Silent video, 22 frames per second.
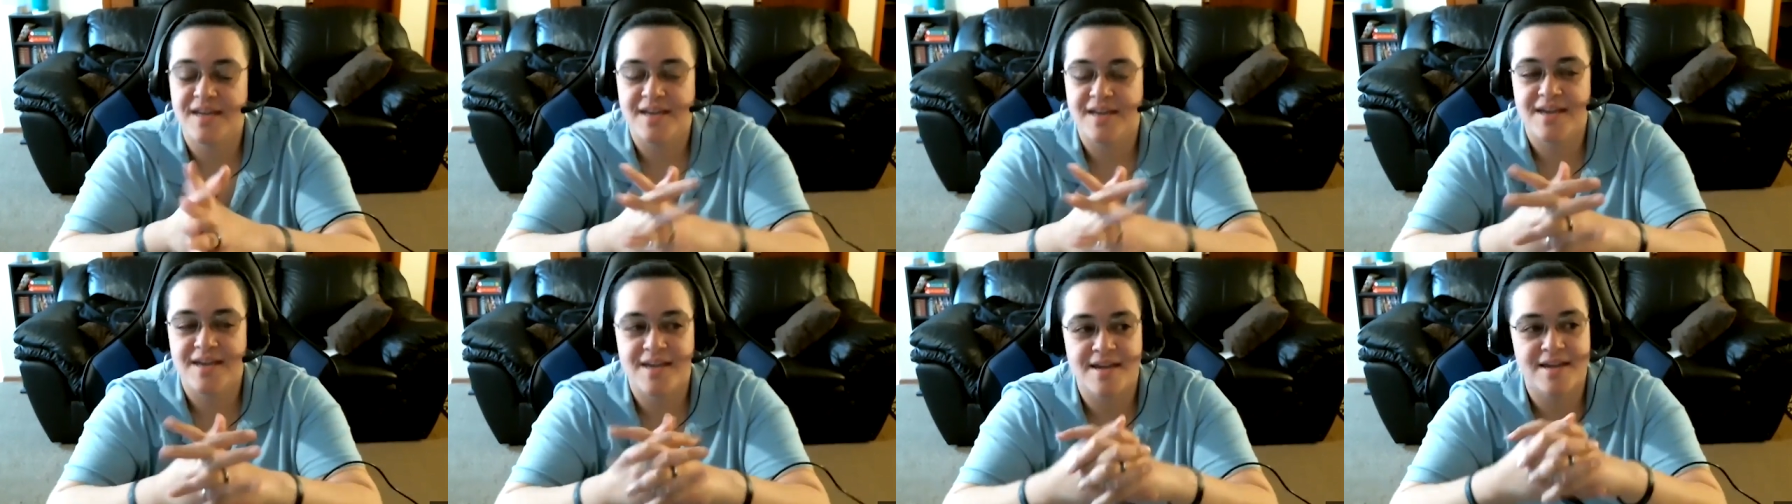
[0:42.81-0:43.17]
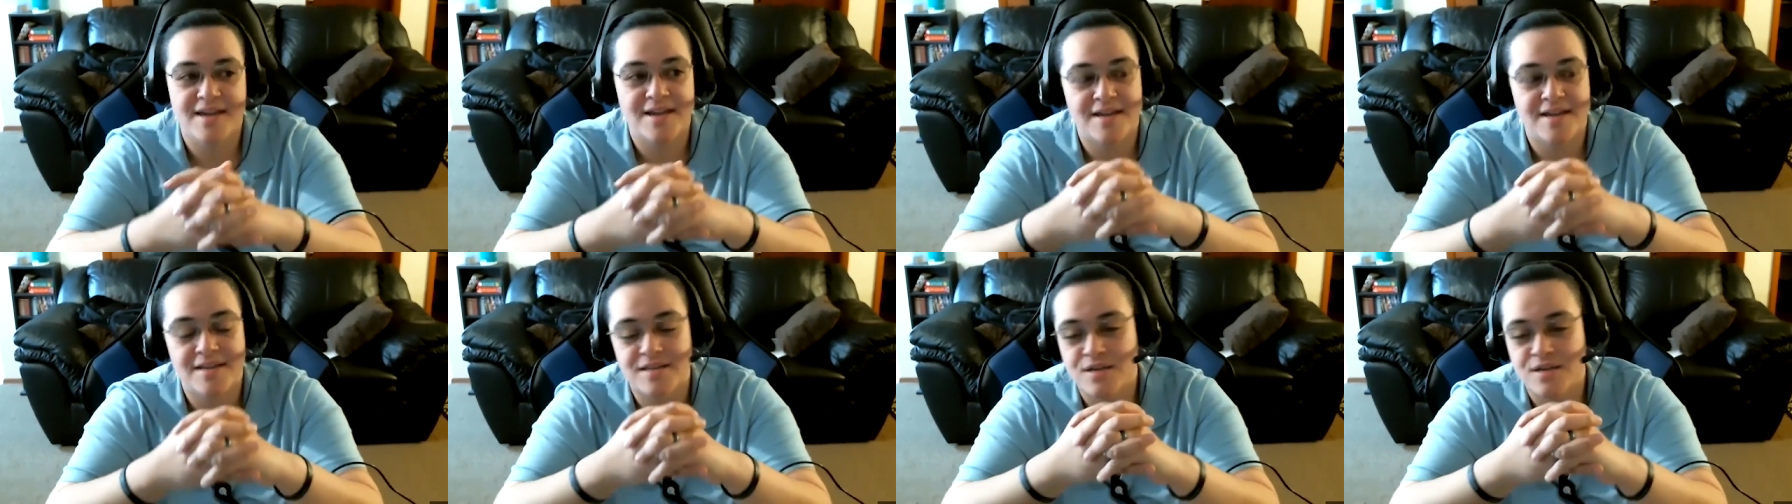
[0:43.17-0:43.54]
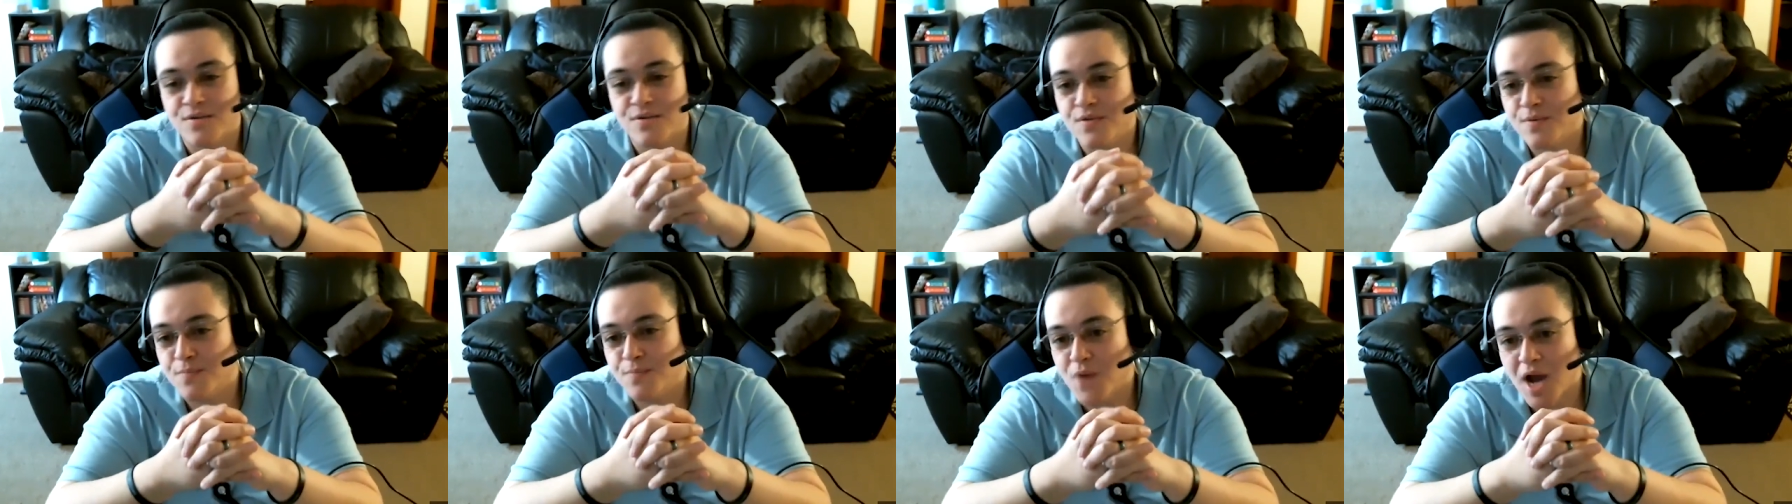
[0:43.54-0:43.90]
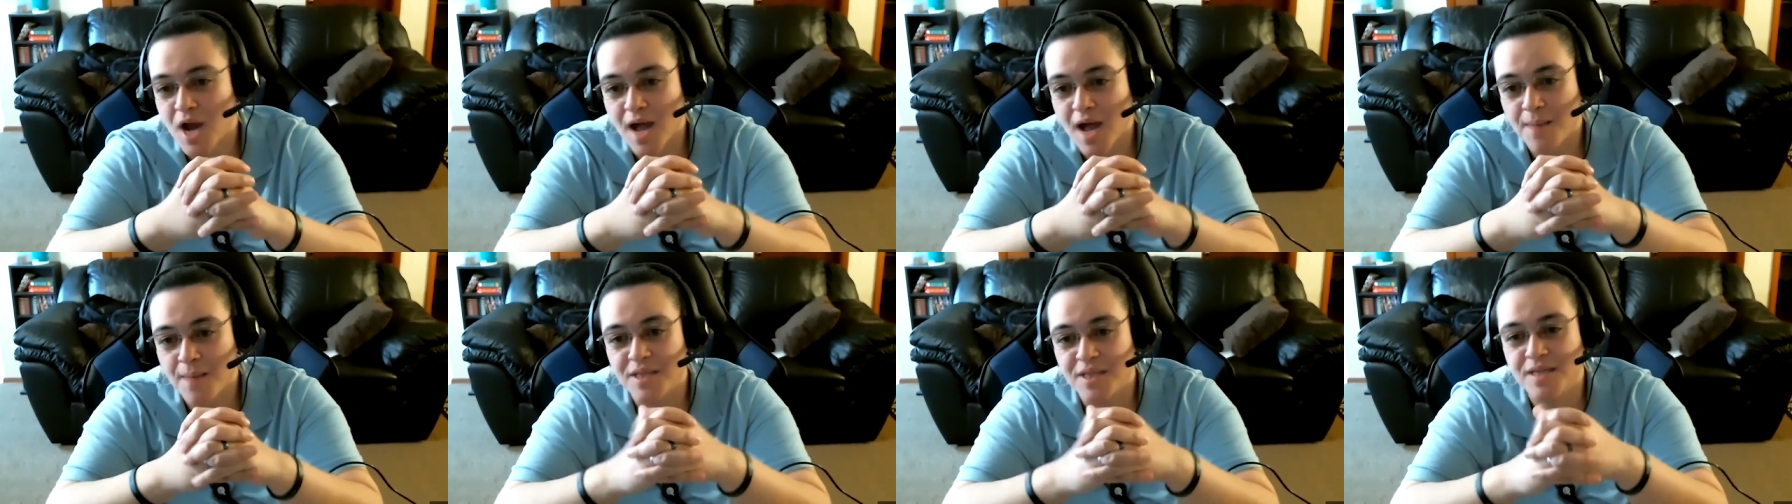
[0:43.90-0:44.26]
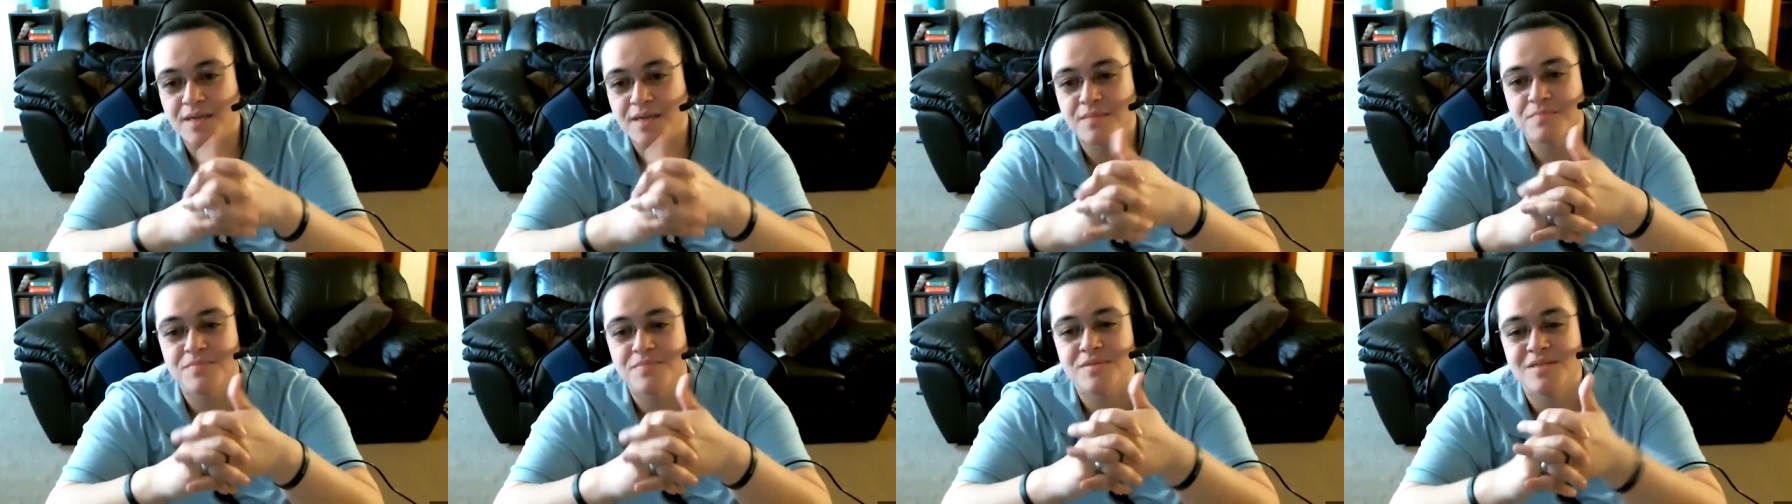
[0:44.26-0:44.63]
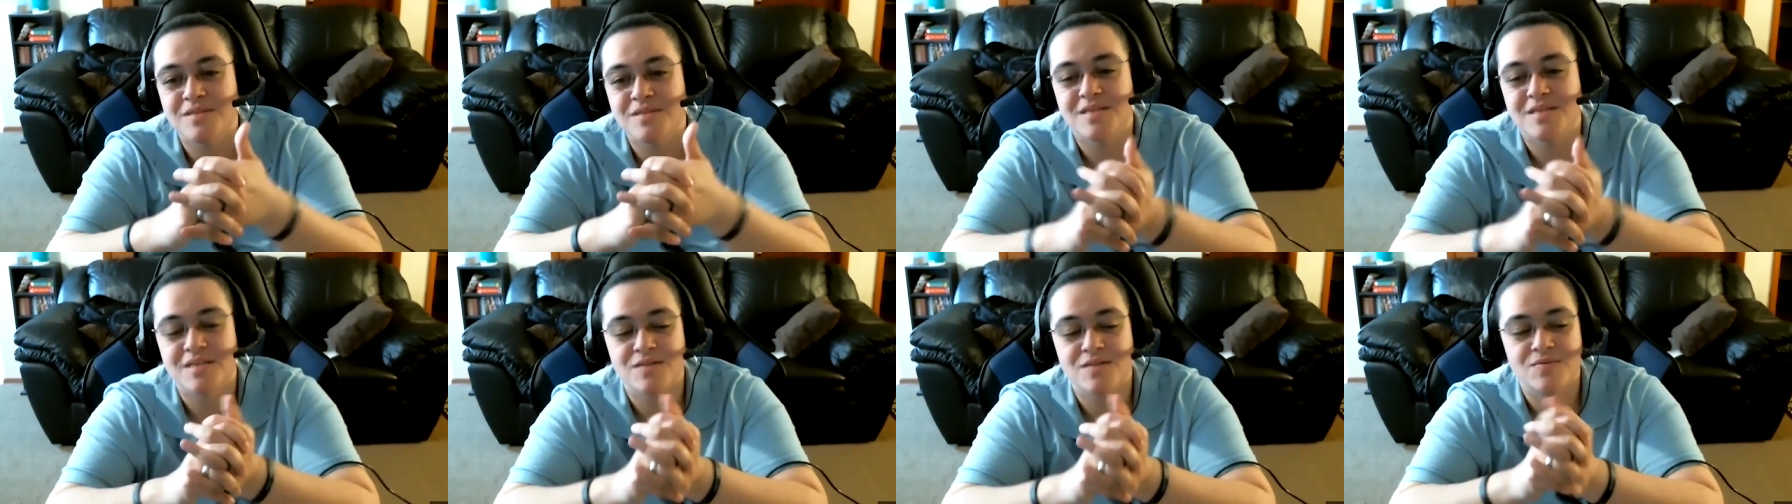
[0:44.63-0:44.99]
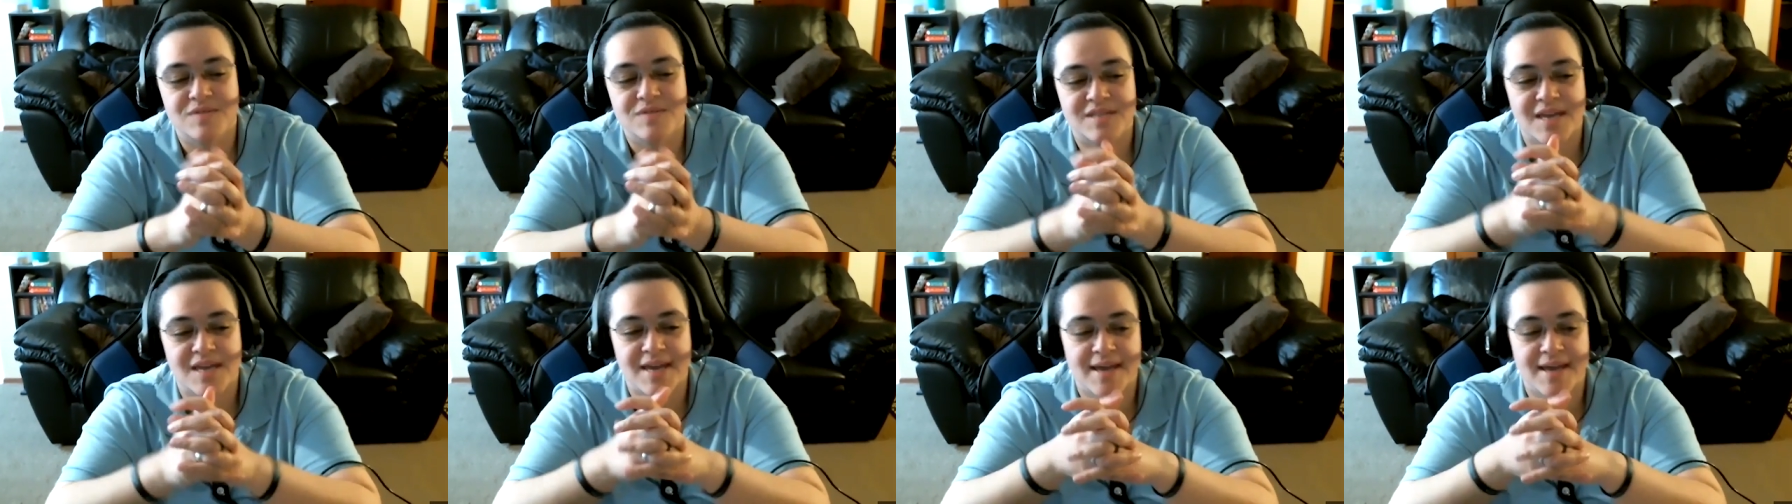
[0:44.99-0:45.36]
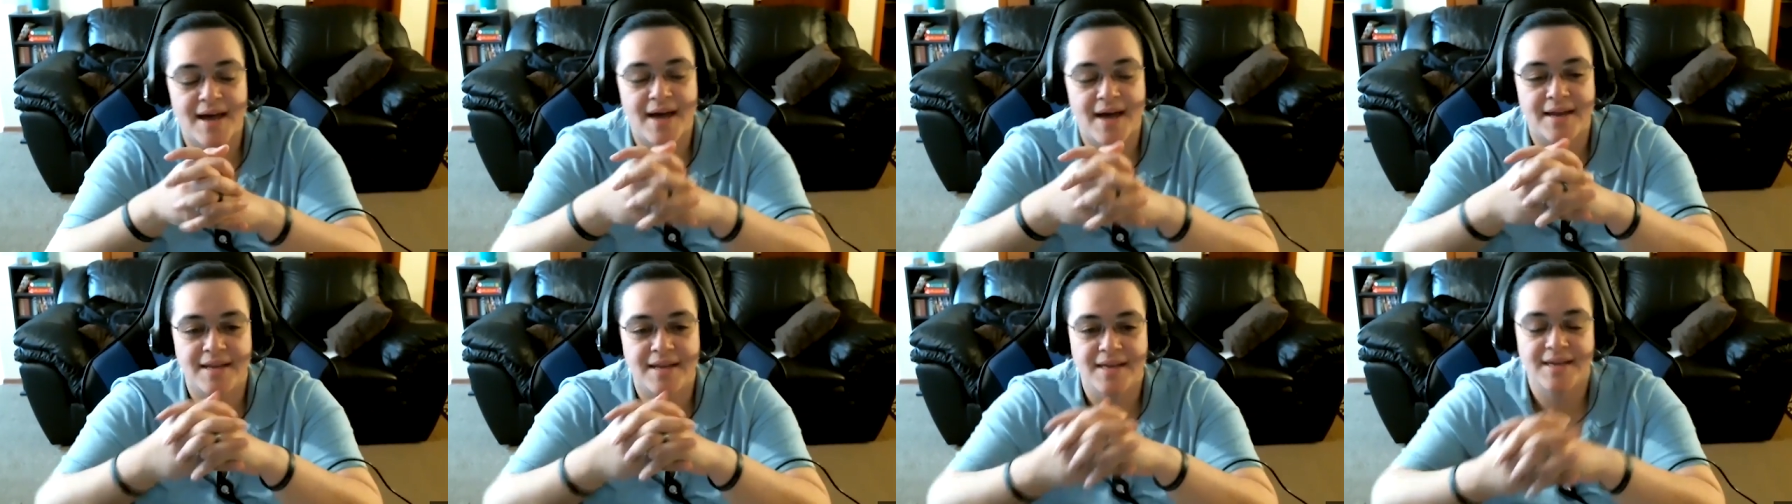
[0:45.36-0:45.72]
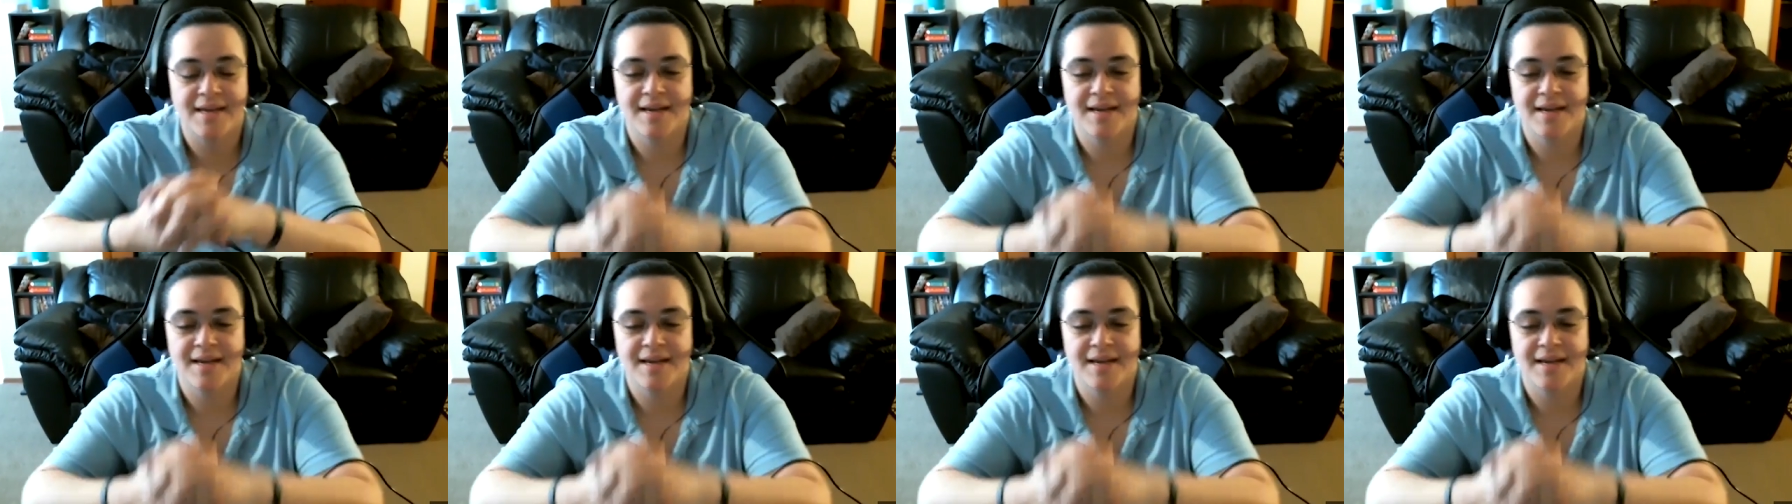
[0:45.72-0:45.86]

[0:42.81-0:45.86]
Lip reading: and there were problems, and it was chaotic.